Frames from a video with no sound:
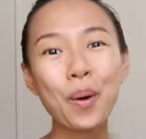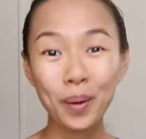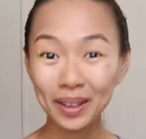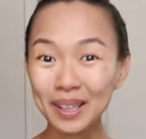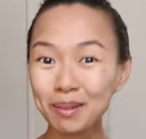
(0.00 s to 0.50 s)

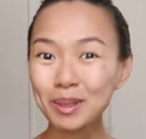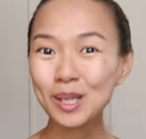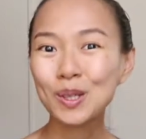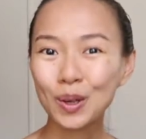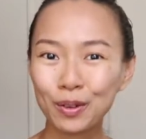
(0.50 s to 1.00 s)
Welcome
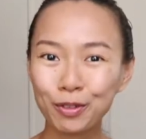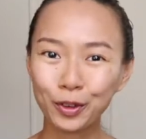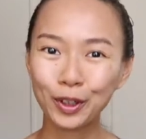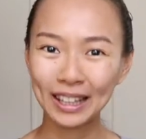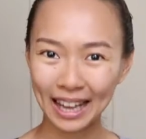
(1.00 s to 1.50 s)
to Dawn
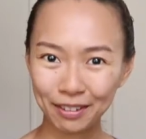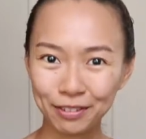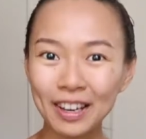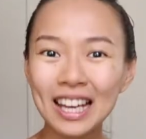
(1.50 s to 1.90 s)
for Life.